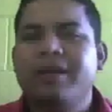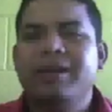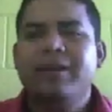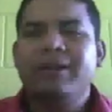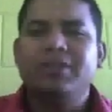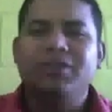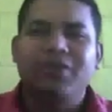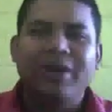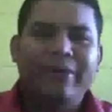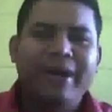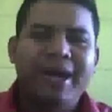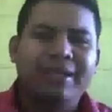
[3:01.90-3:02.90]
you are
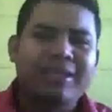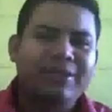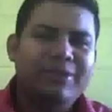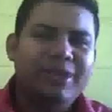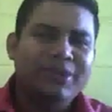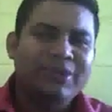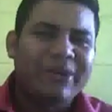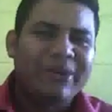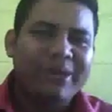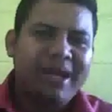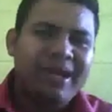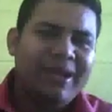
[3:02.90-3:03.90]
right, and you are doing
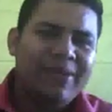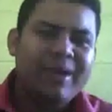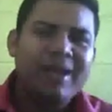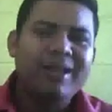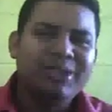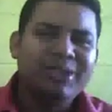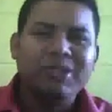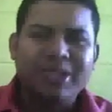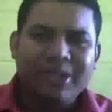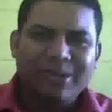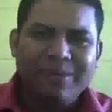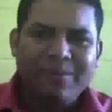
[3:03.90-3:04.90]
really well using
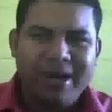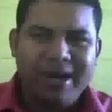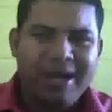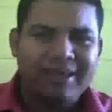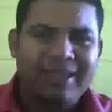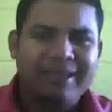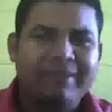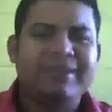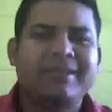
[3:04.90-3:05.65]
comparatives.